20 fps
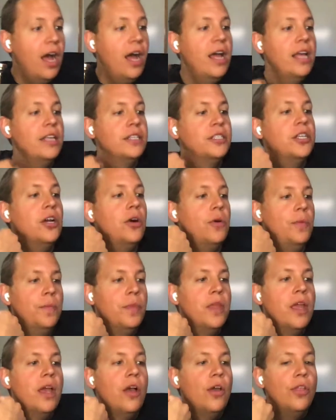So,
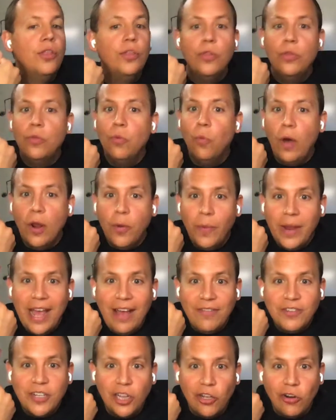what do we have
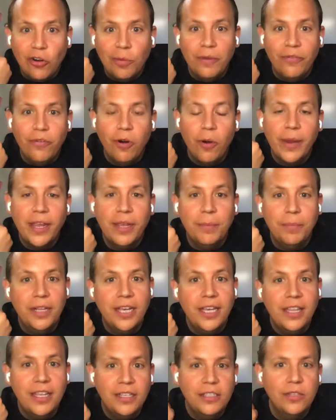to learn before we can play
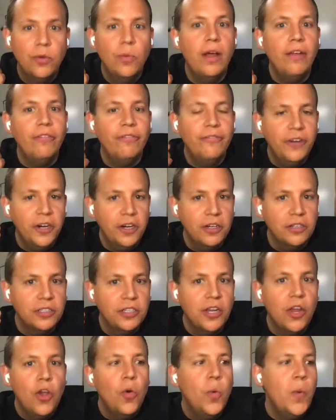this? Well, first,
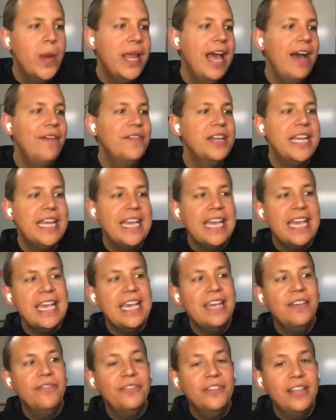we have an E
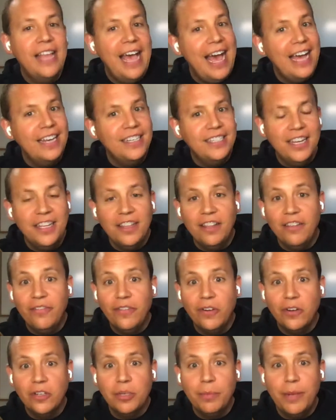flat in the
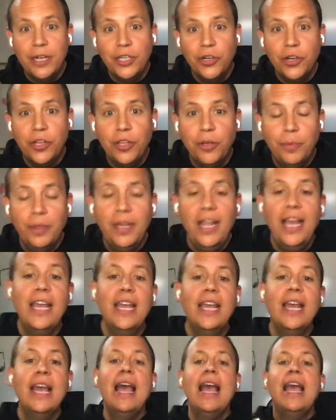first measure you play.
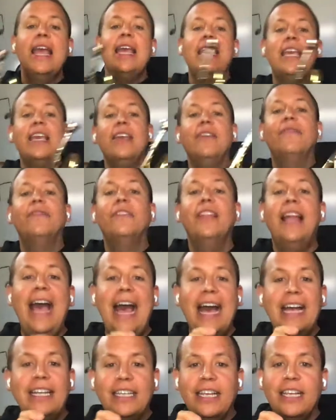E
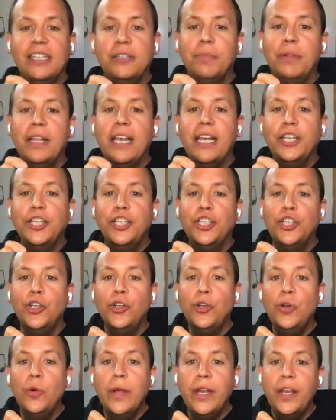flat is played
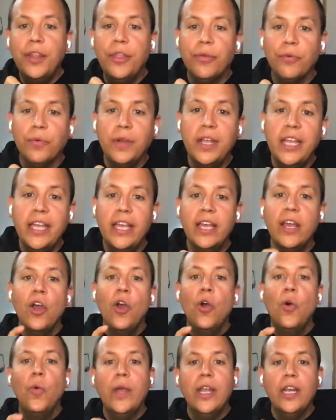2 and 3.
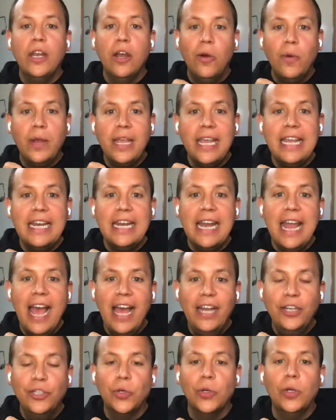We know E
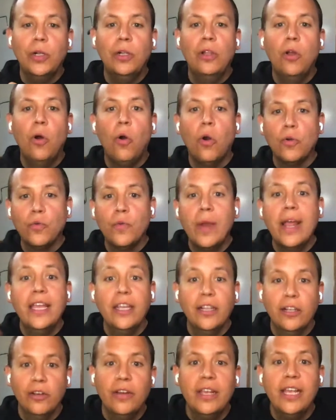natural, or
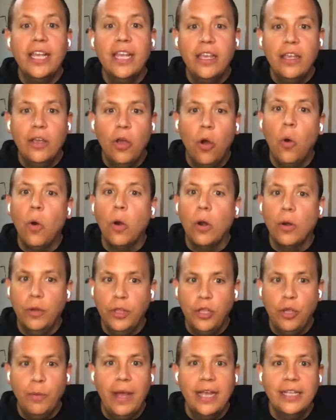regular E, or
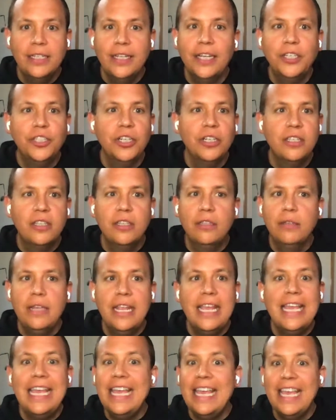you might say just
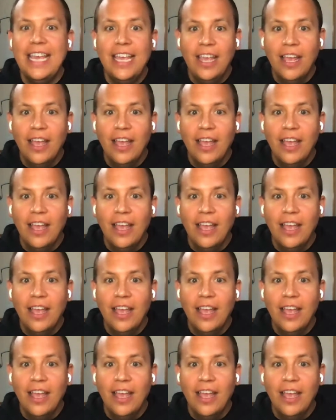E.